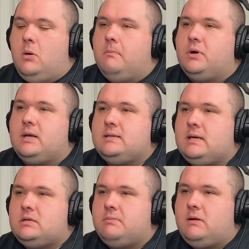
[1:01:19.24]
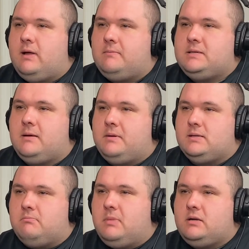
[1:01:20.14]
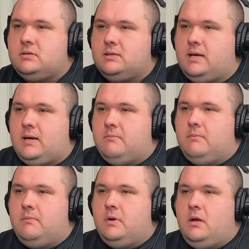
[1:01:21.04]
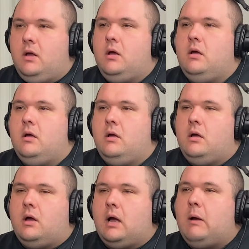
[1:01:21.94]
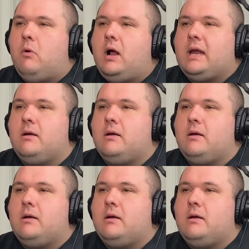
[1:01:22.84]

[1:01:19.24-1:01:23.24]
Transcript: but his HP laptop is metal slate. I want